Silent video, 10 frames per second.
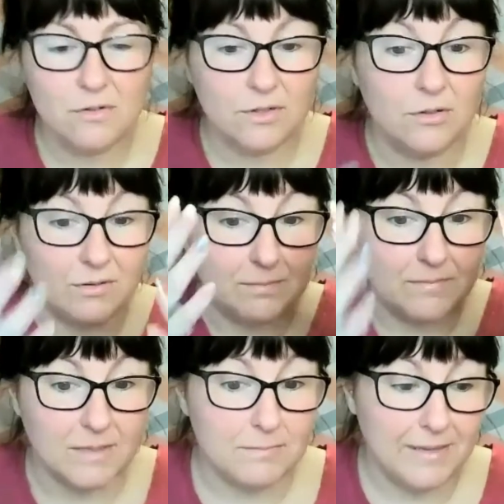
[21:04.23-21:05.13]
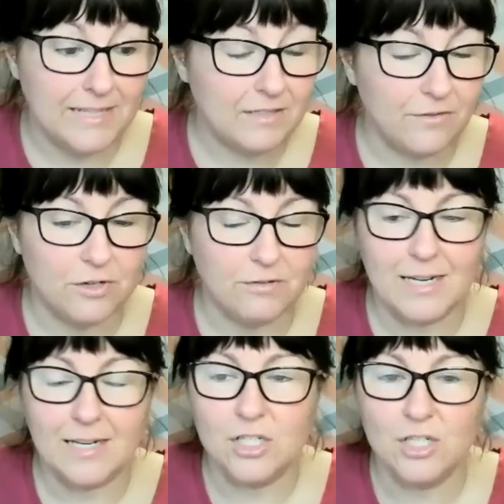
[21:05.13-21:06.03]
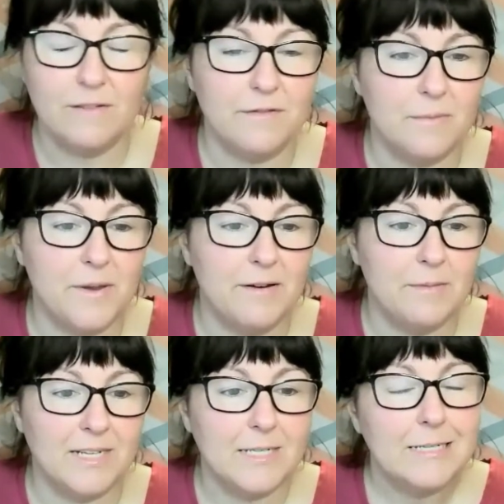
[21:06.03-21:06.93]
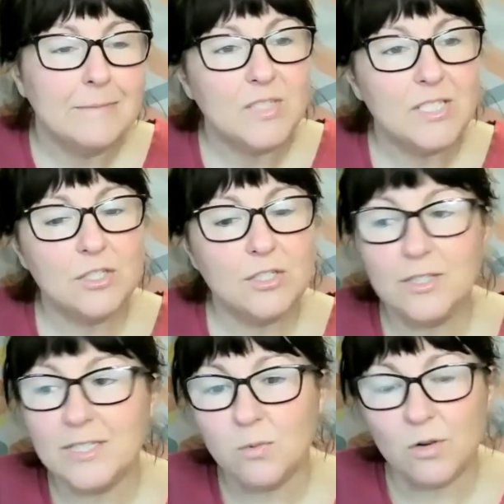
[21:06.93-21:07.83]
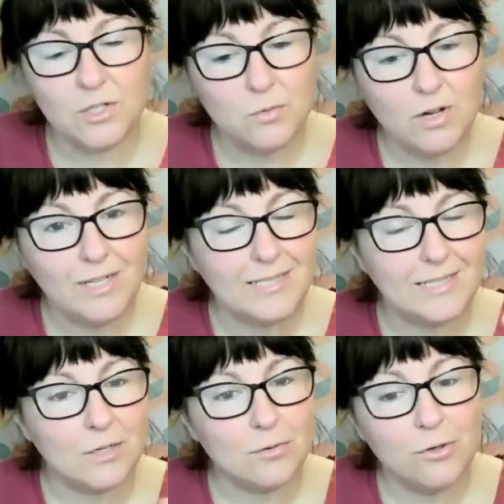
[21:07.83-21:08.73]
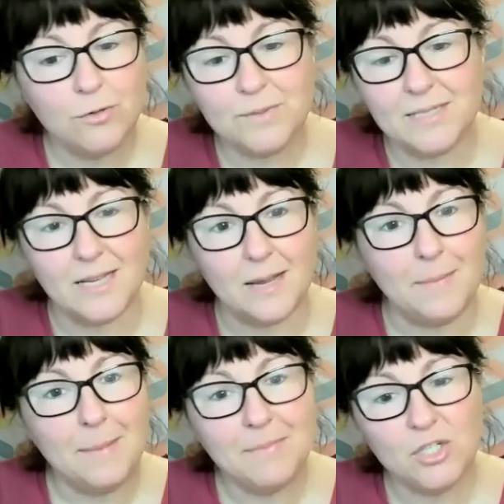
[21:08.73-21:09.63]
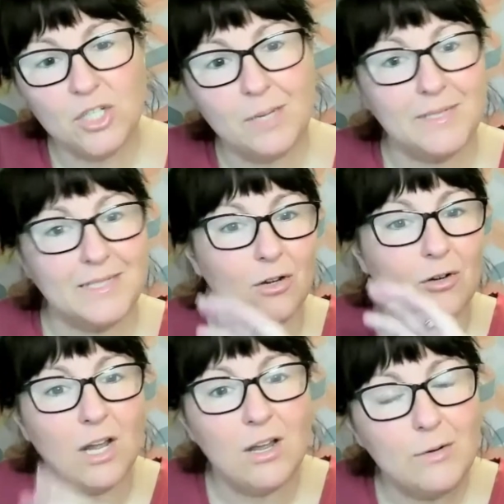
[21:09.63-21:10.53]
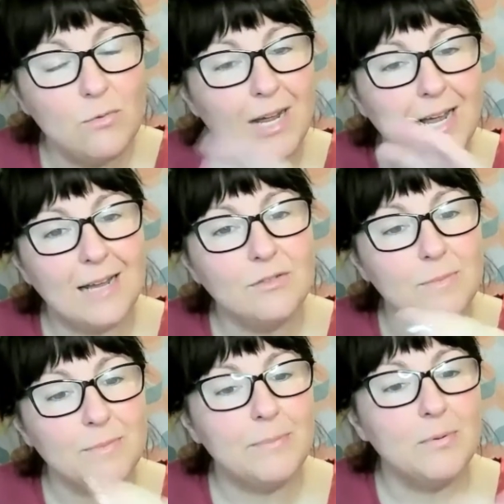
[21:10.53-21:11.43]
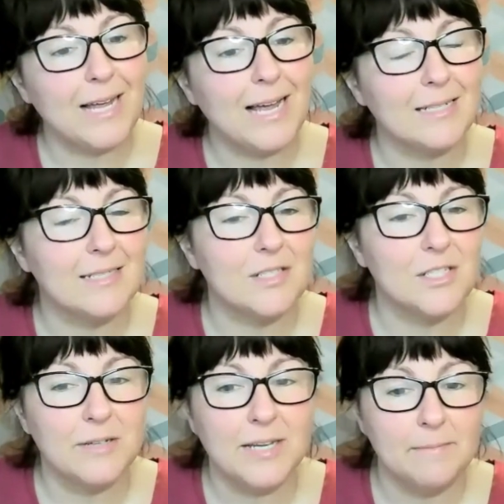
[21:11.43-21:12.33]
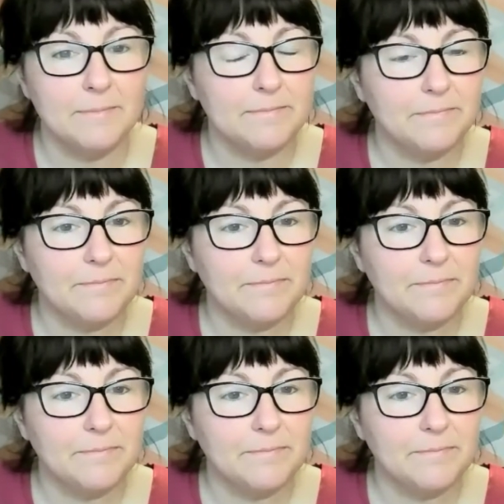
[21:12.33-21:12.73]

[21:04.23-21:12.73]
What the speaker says: your metaphor, your analogy of the pyramid. So do you do this one-to-one? Is it groups? Is it a membership? Is it online? How do people get access to you, Kim?